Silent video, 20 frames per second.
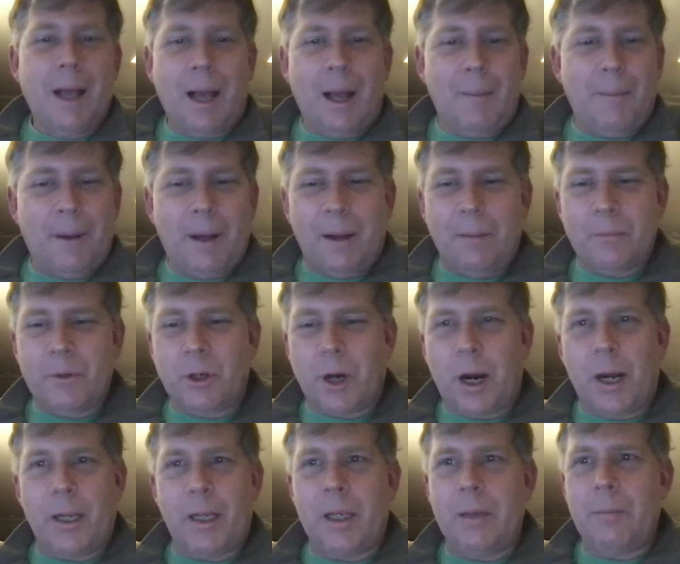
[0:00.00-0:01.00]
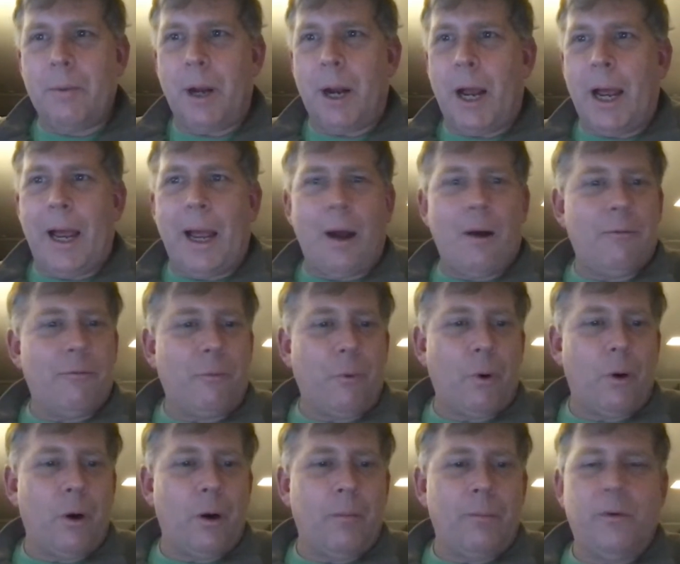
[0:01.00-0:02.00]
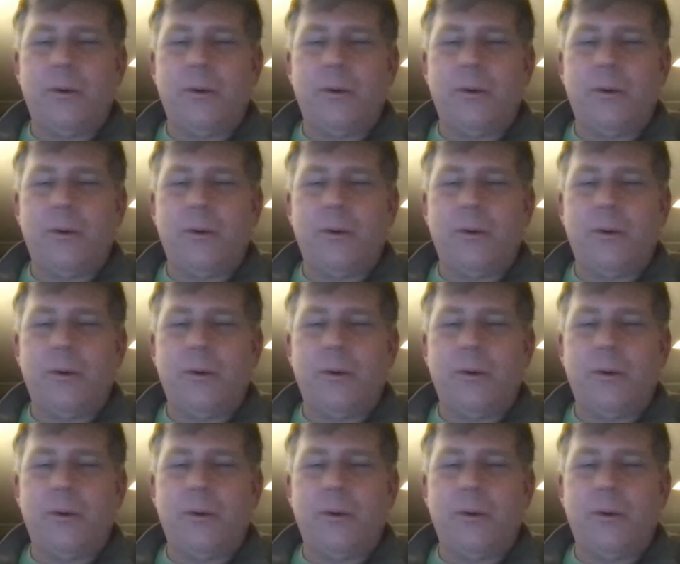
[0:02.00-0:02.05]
I'm trying to keep an eye out for